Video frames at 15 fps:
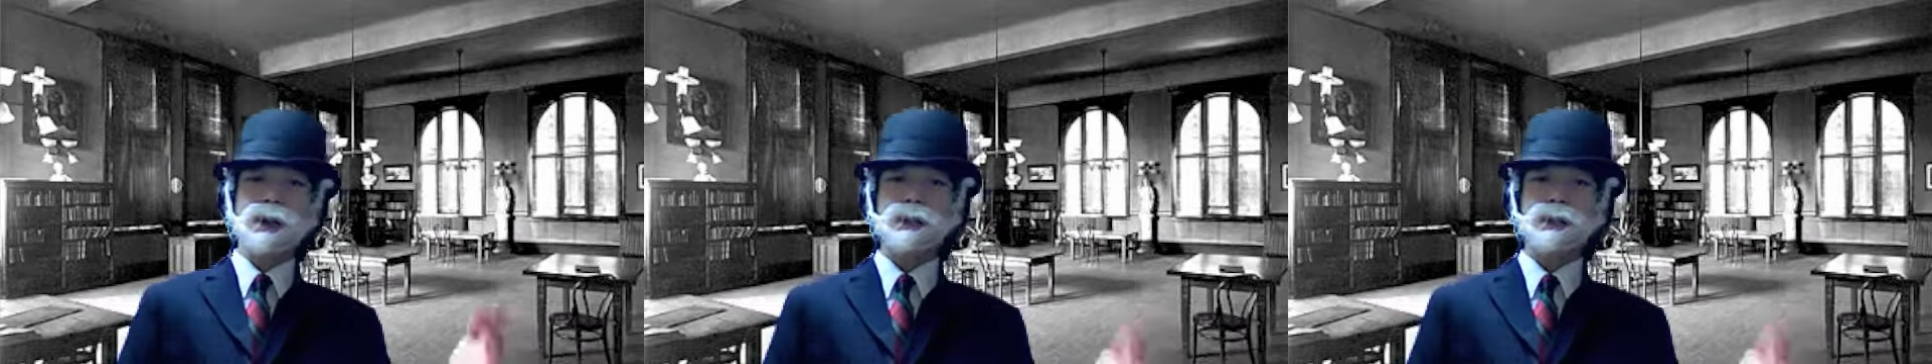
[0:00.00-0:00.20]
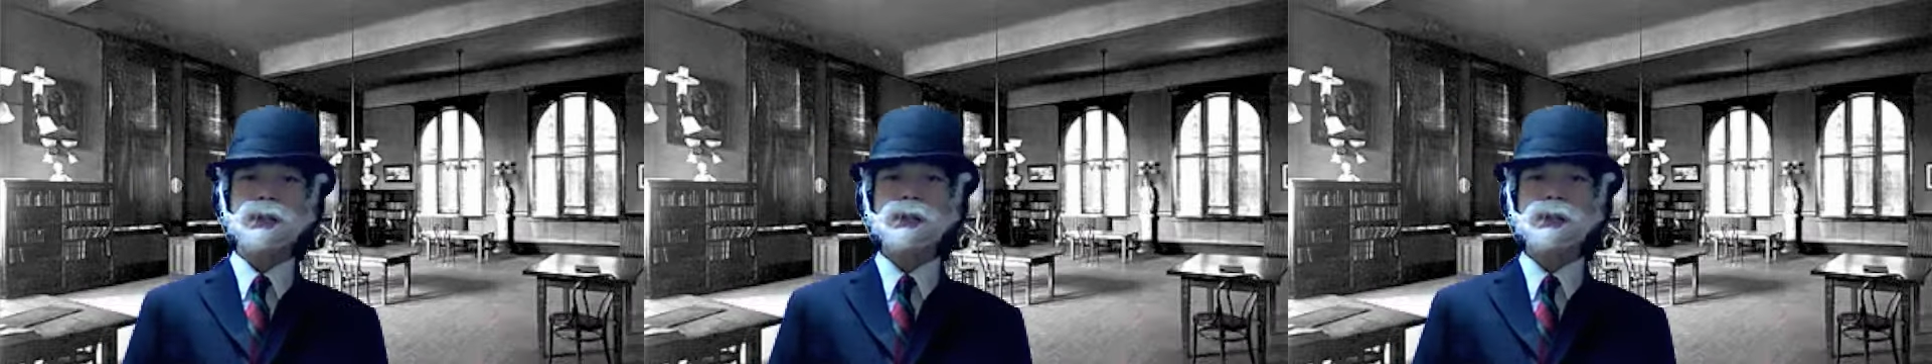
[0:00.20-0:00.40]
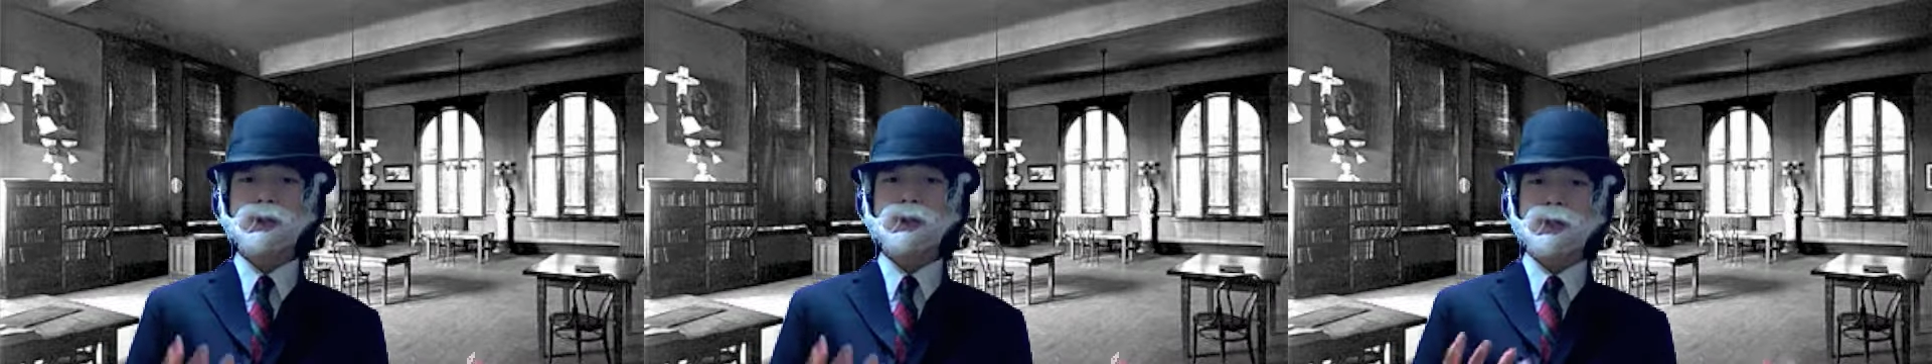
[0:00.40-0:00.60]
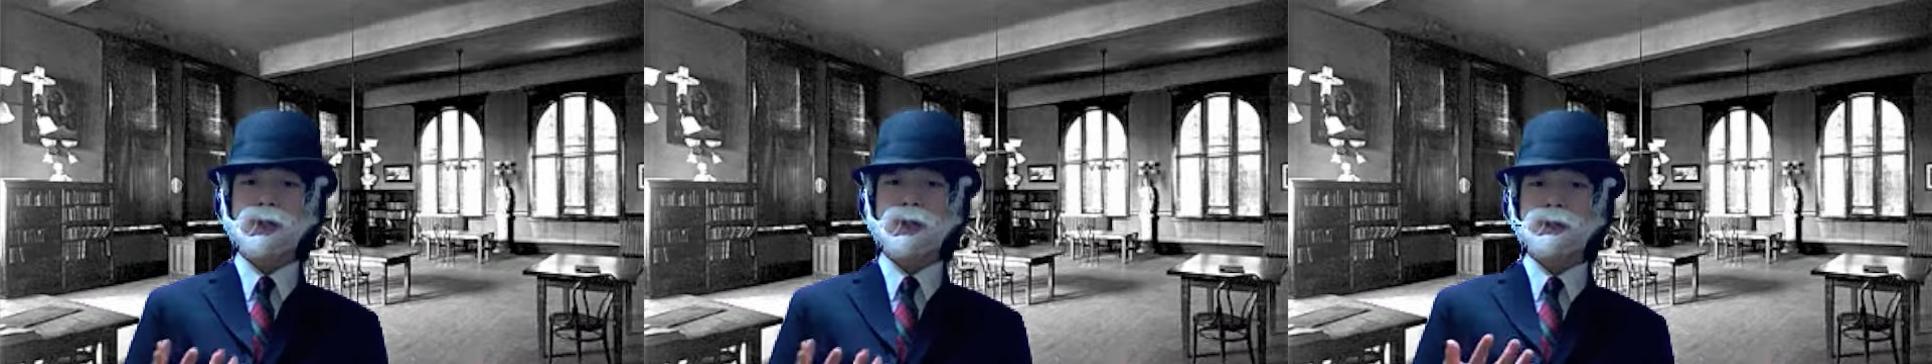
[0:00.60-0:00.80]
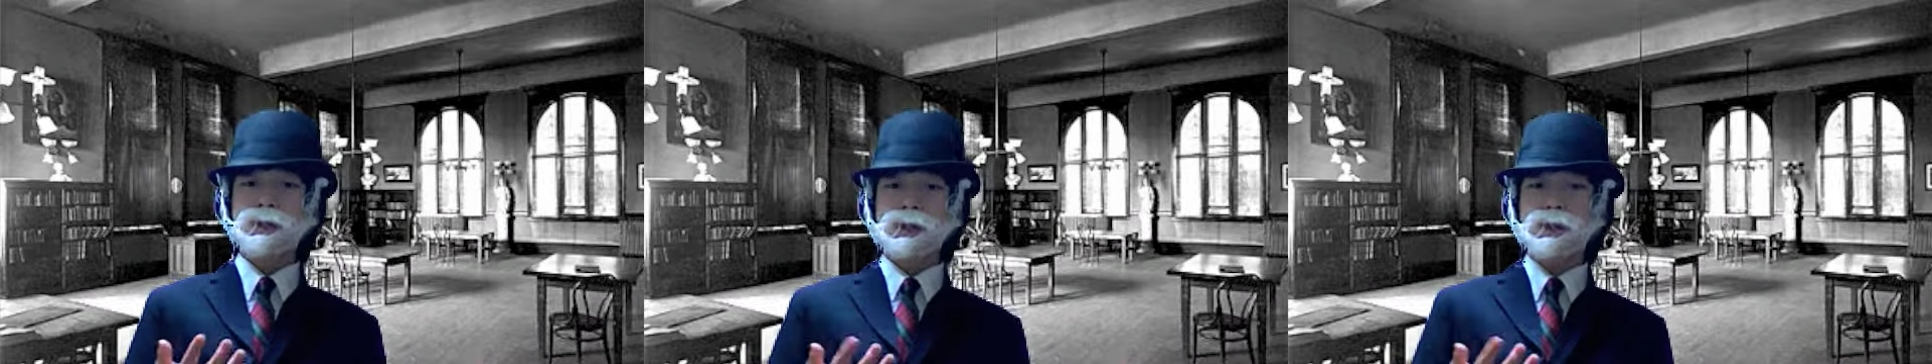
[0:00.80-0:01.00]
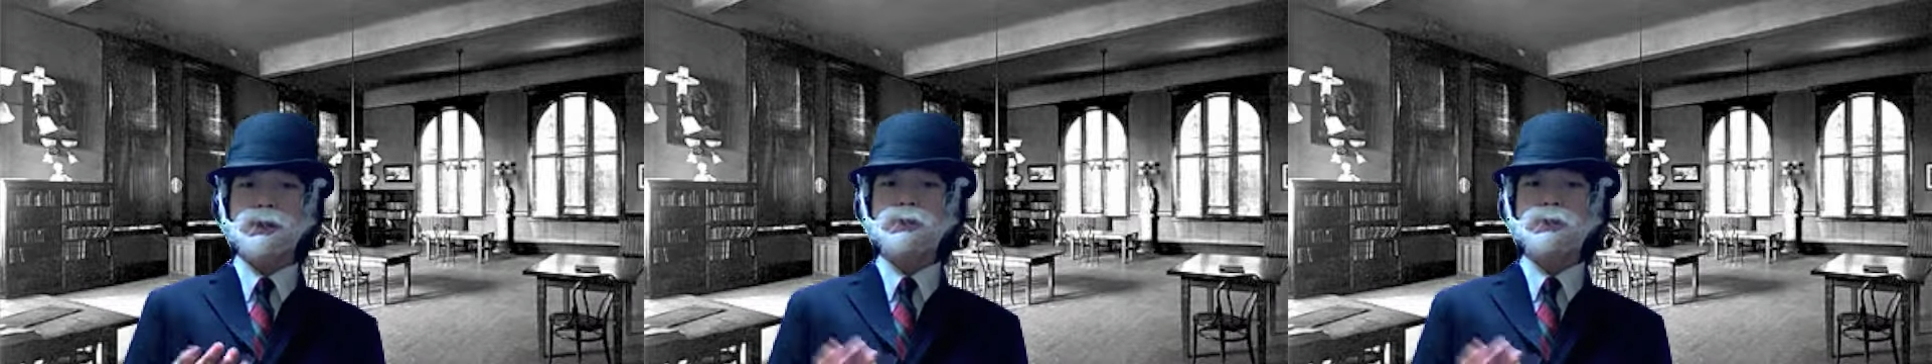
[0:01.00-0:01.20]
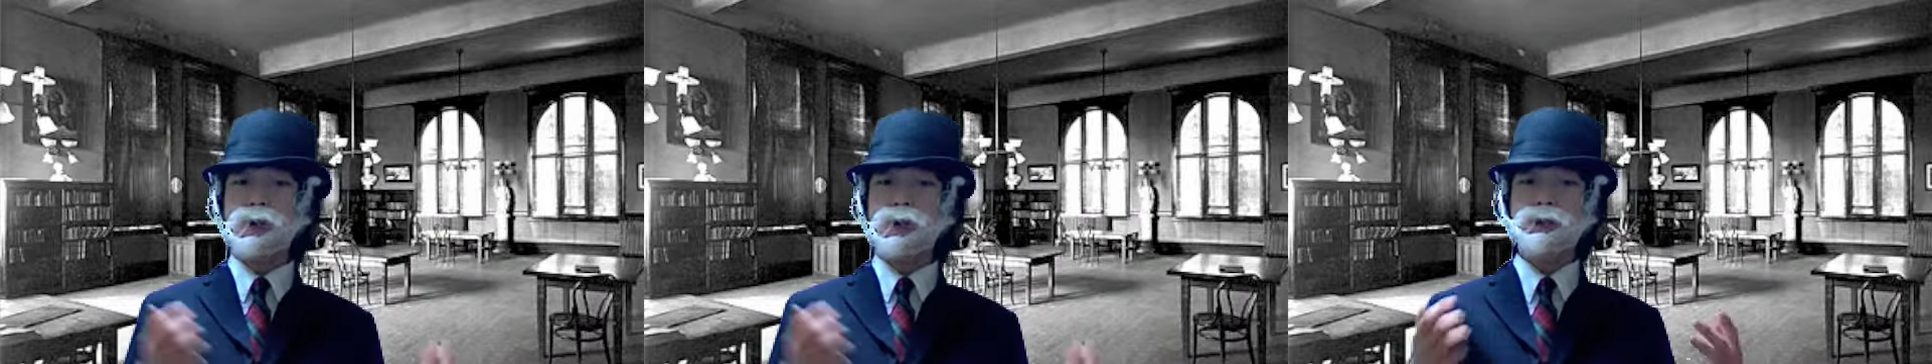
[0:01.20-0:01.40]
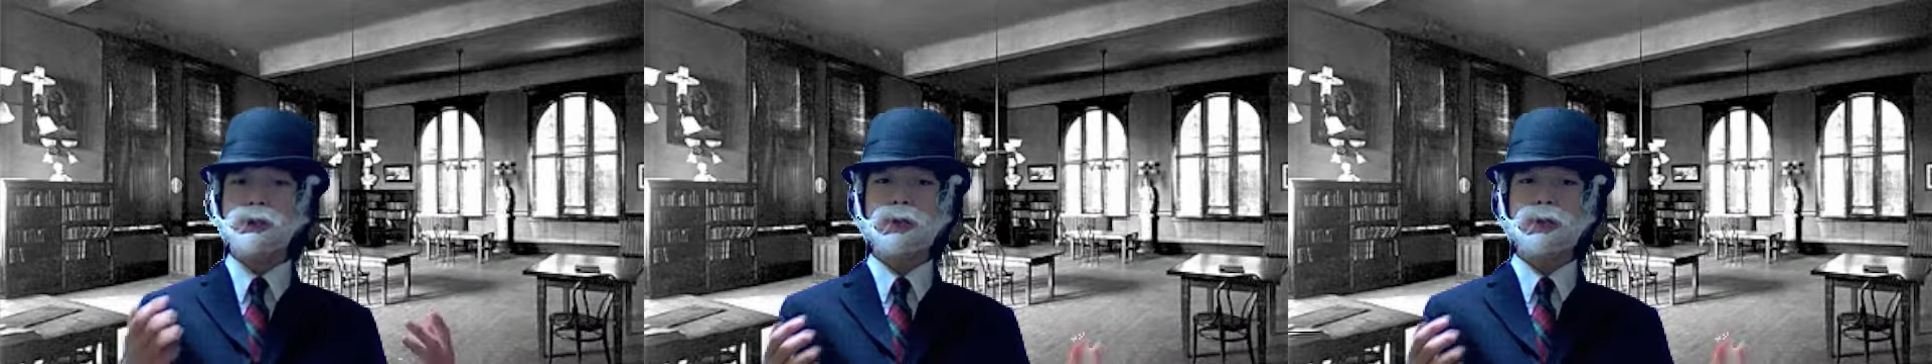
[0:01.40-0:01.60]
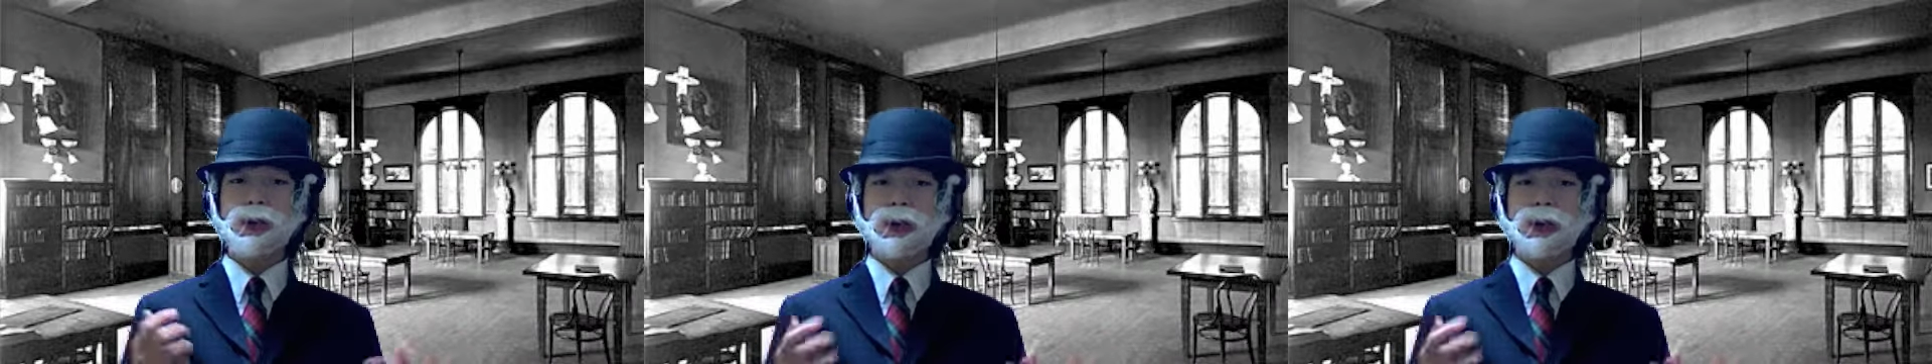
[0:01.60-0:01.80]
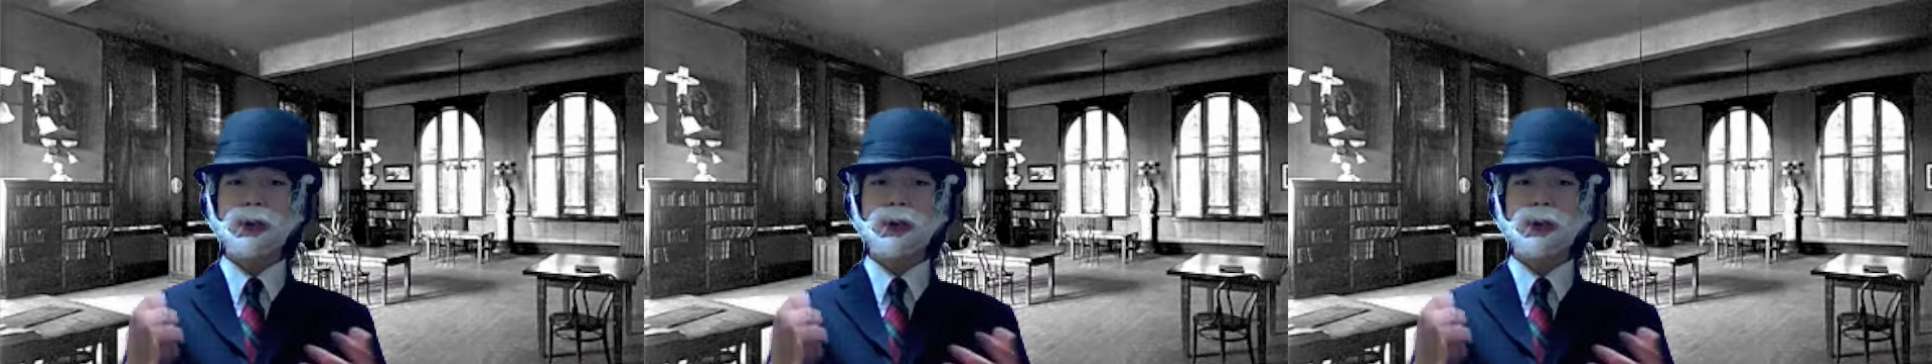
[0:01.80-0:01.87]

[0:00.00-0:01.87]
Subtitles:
as history tells us, most of their